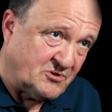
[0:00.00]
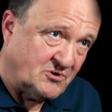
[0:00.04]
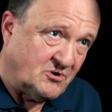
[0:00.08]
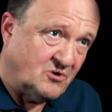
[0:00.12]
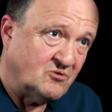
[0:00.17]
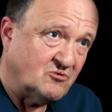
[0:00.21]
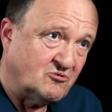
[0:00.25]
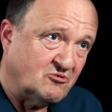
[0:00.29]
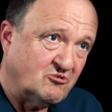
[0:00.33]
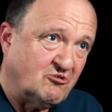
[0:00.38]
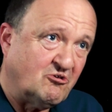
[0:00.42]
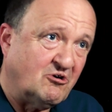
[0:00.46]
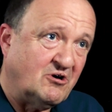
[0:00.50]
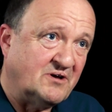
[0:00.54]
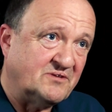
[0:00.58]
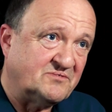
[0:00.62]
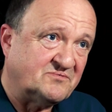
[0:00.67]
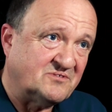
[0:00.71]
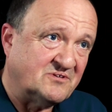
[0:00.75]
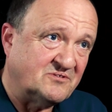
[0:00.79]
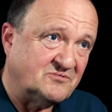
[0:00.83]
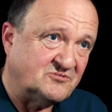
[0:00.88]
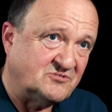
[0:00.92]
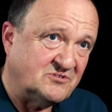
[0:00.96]
it on
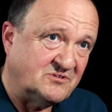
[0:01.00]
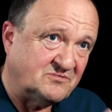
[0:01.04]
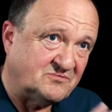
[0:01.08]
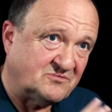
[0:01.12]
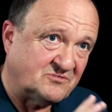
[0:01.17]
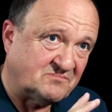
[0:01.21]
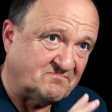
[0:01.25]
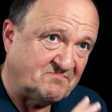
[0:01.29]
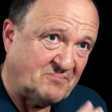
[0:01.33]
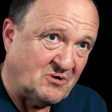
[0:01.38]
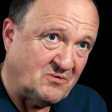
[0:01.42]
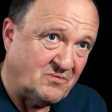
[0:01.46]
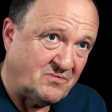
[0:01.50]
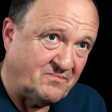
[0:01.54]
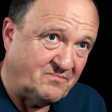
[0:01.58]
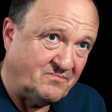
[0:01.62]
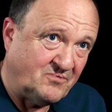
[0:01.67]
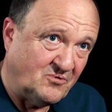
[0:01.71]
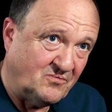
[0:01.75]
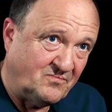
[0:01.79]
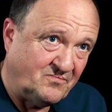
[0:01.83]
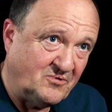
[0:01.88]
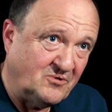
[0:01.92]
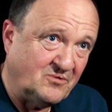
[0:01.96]
Christ. So Jesus both
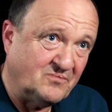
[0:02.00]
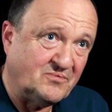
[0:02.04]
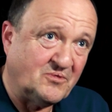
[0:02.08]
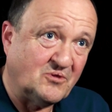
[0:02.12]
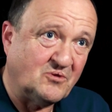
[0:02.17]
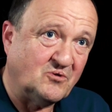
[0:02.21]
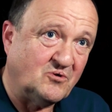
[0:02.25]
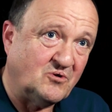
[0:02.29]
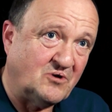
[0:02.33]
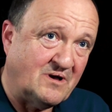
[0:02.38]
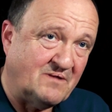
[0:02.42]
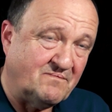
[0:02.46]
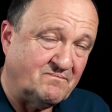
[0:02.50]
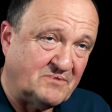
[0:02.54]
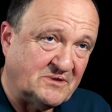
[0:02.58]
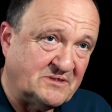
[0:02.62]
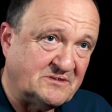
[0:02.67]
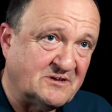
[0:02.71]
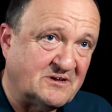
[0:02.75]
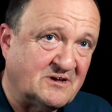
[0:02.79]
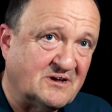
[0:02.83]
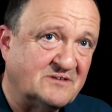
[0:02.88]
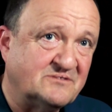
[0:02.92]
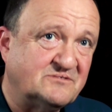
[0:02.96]
fulfilled the law and
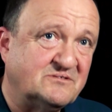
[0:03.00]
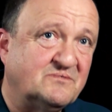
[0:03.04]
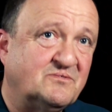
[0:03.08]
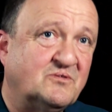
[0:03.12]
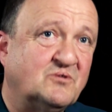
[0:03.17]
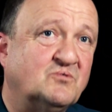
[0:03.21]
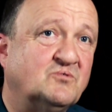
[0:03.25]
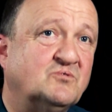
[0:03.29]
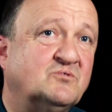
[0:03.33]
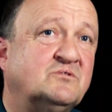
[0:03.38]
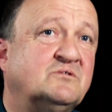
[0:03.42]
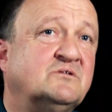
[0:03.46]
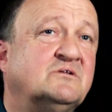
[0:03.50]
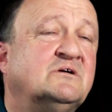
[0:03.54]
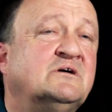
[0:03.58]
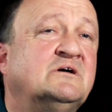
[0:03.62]
vindicated the law.